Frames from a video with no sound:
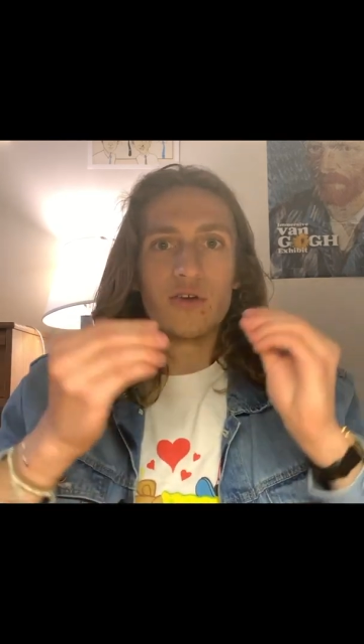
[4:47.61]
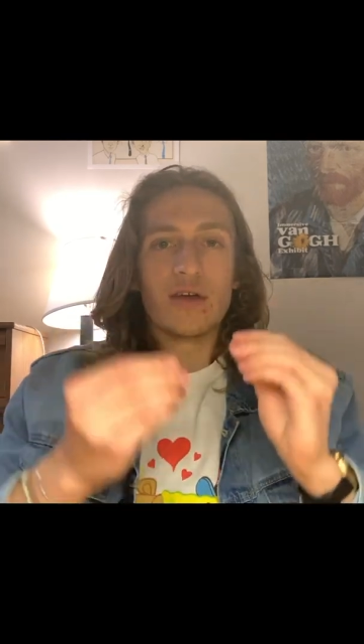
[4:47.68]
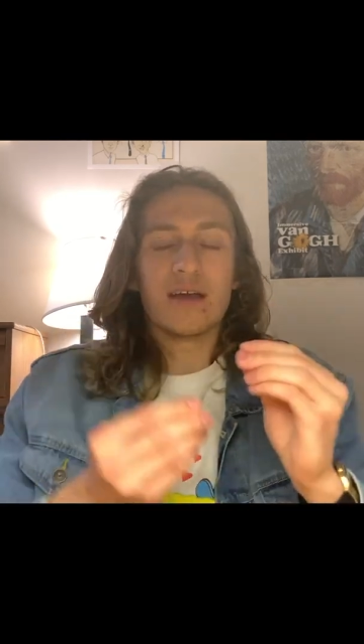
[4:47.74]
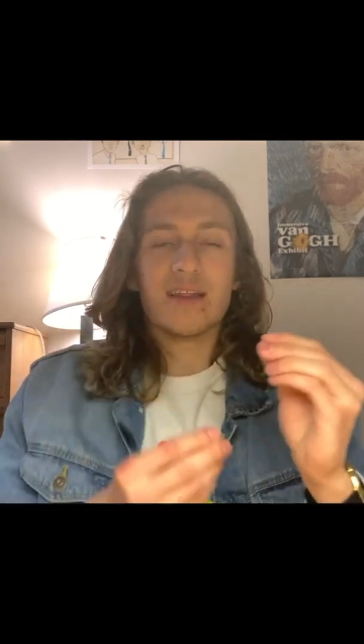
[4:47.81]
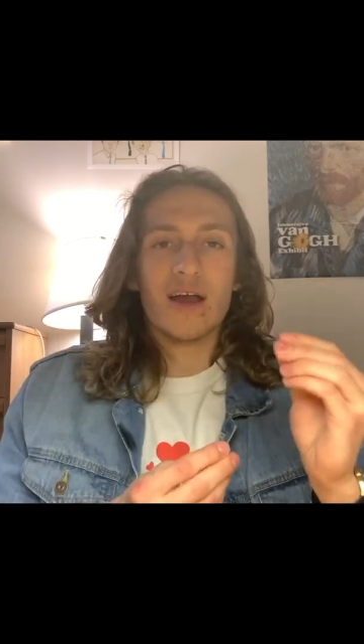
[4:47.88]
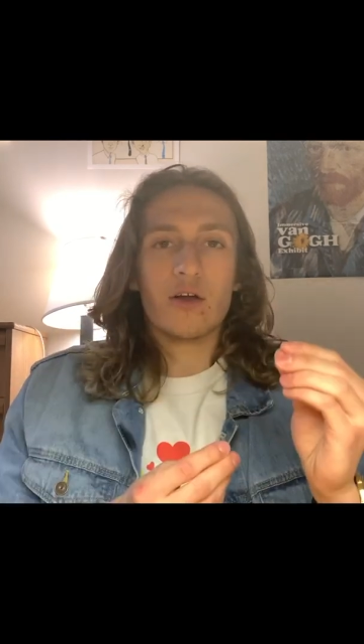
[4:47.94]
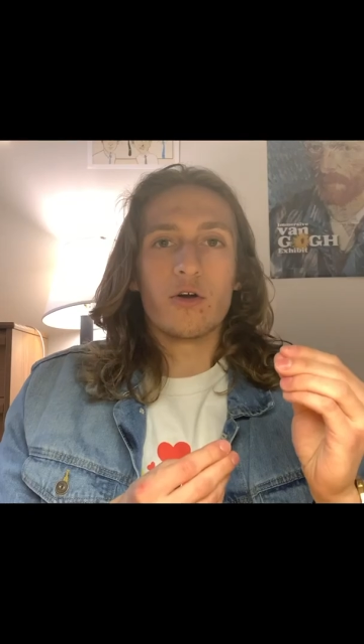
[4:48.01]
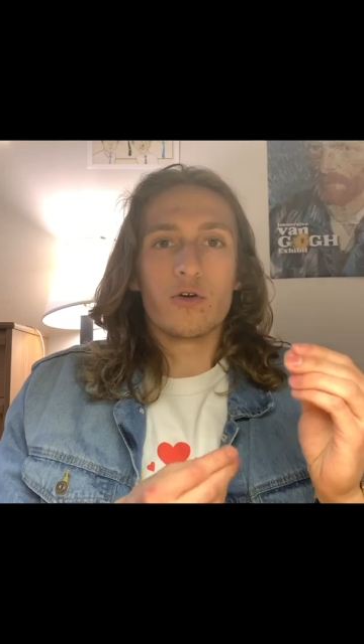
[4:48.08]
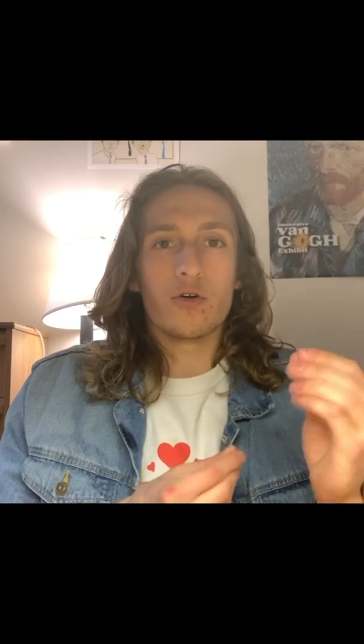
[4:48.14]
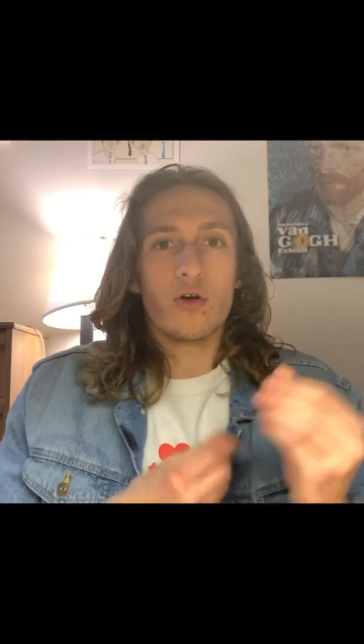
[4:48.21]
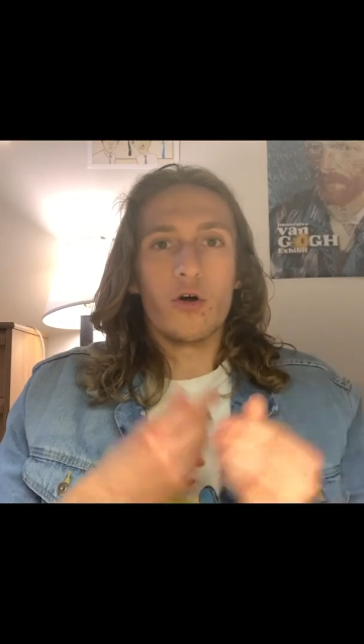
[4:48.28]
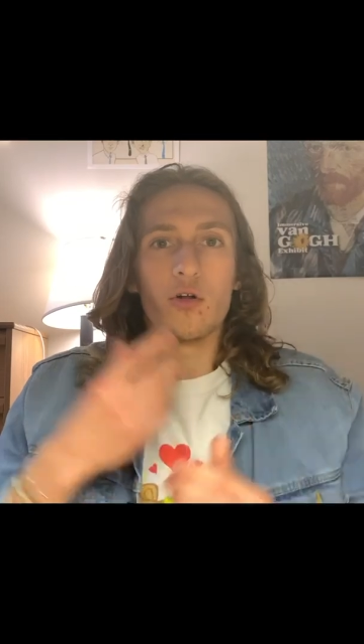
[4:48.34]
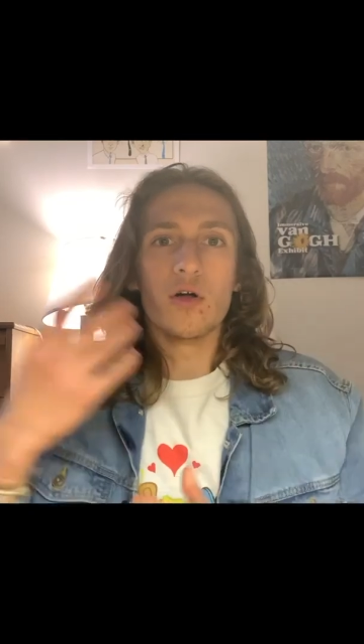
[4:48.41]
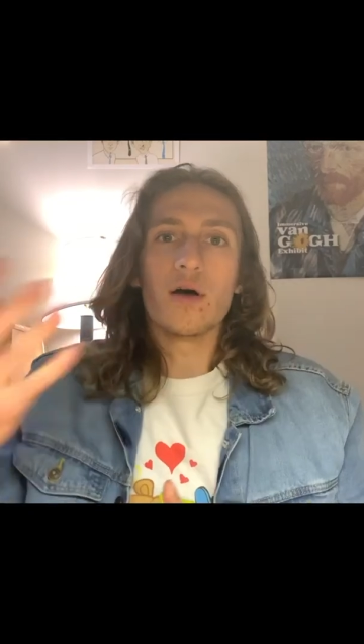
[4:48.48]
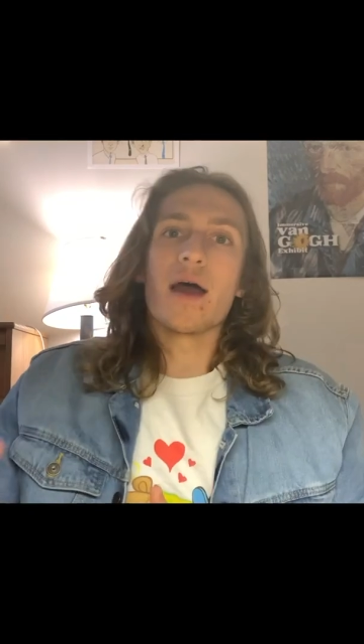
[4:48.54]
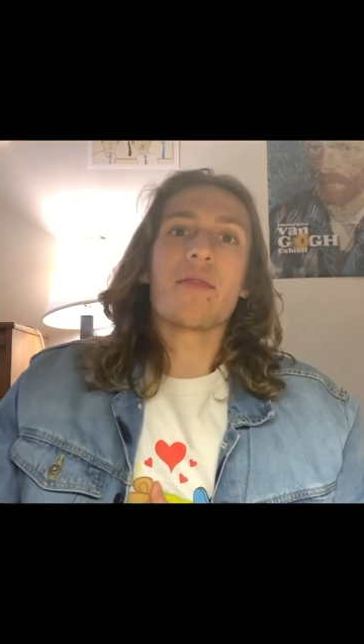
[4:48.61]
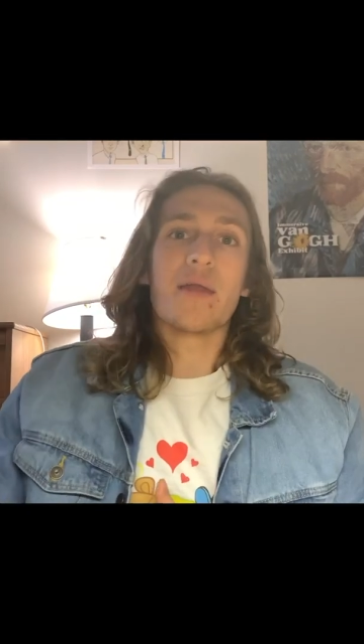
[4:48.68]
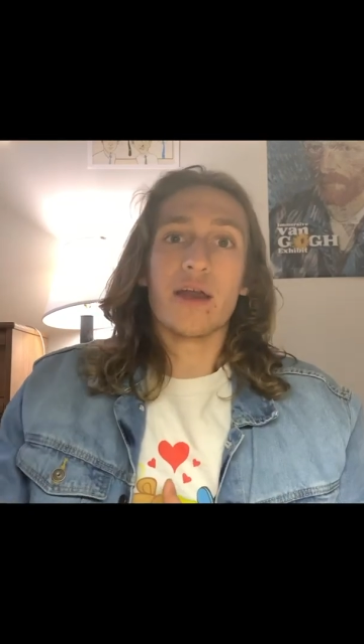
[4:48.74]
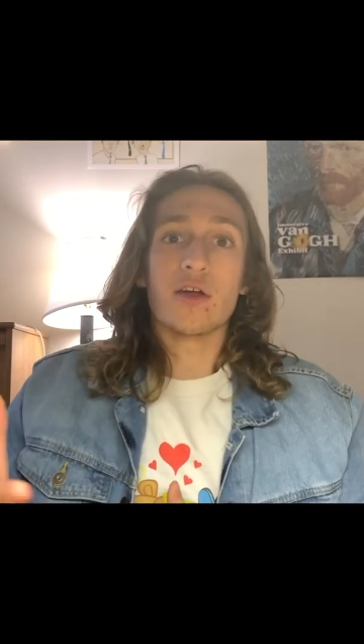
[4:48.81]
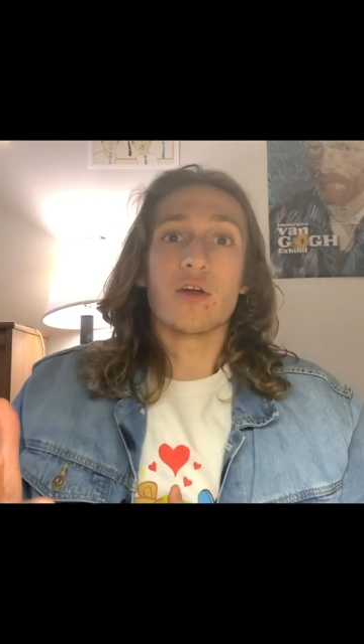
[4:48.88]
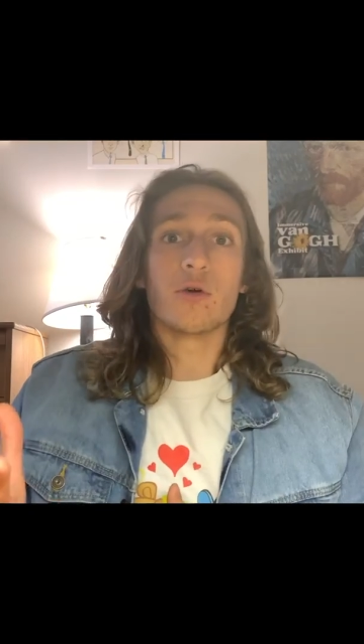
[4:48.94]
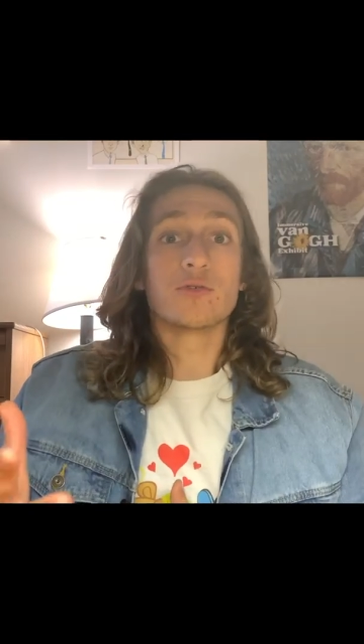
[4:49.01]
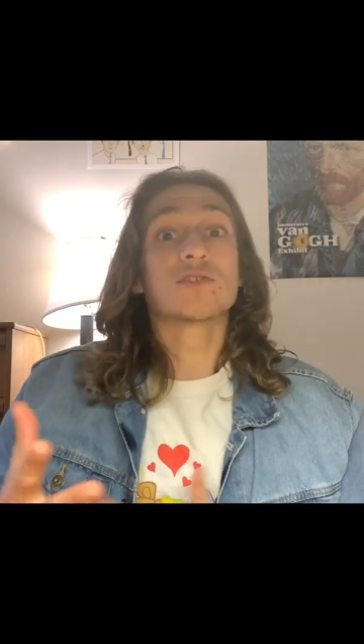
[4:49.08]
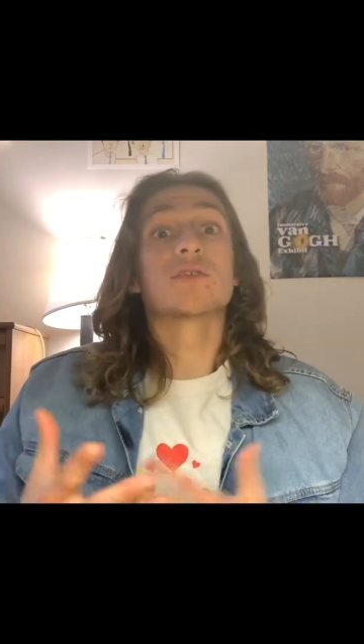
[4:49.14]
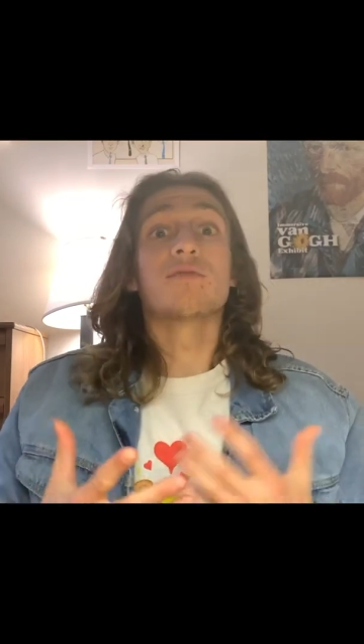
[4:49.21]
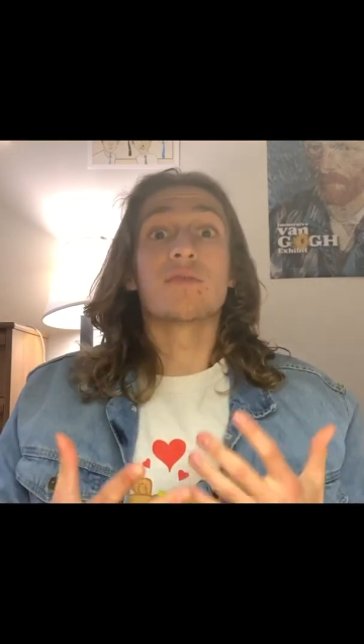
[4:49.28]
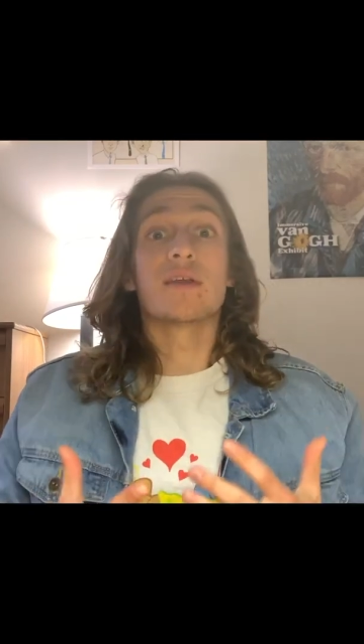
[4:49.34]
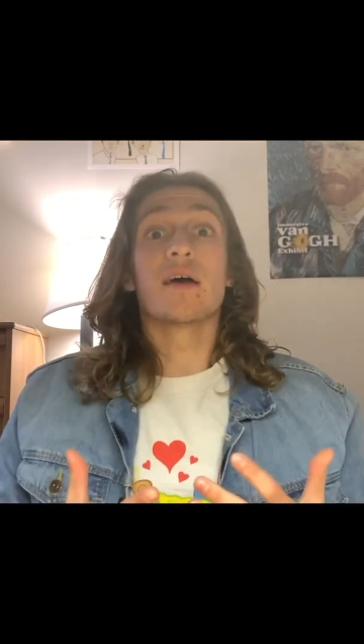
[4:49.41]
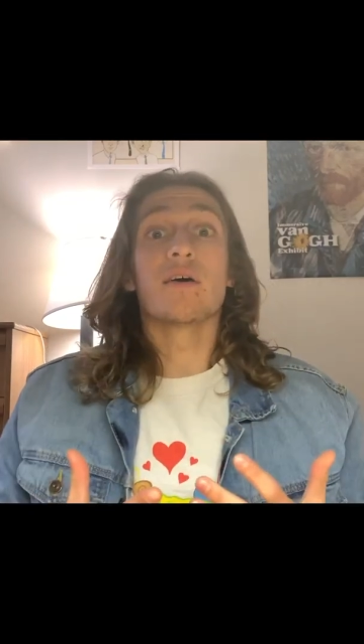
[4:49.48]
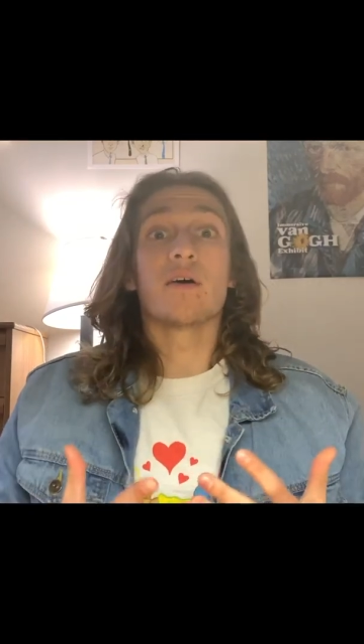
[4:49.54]
you get that Coca-Cola and then it goes to
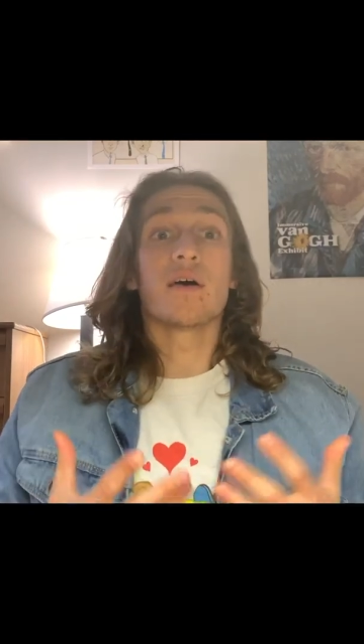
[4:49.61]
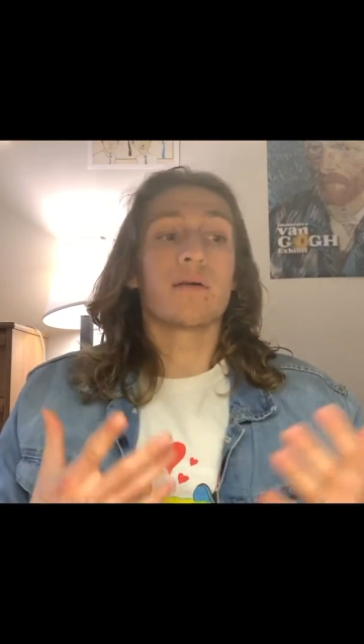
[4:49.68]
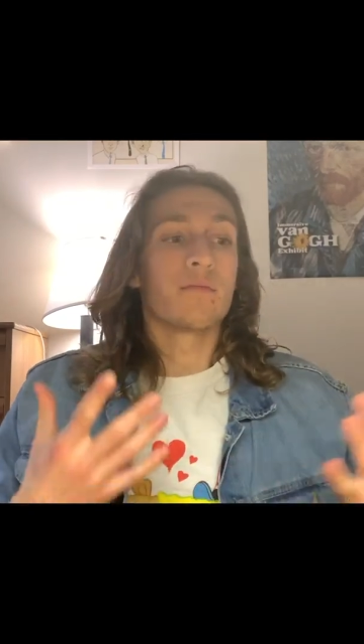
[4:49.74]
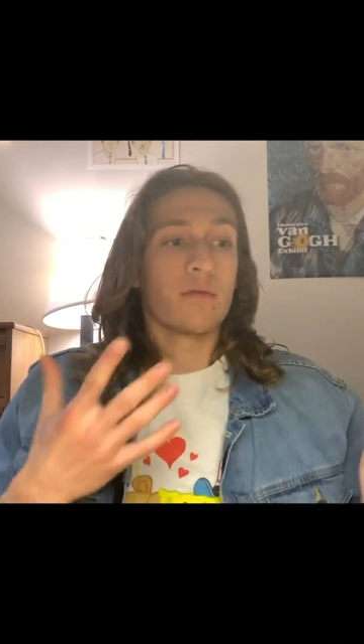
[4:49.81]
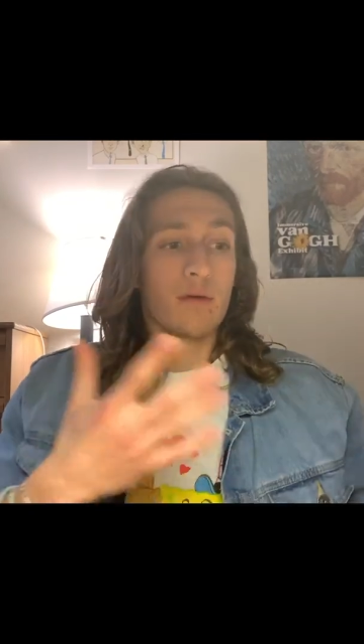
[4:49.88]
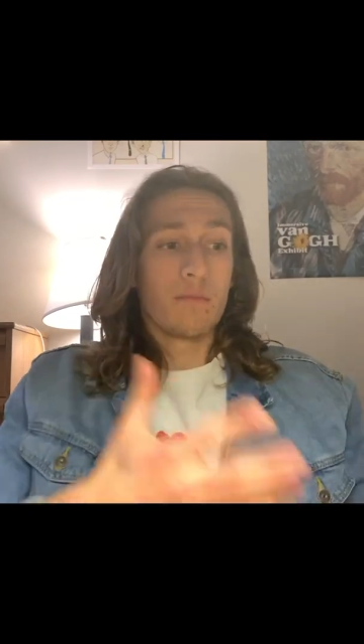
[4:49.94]
vanilla.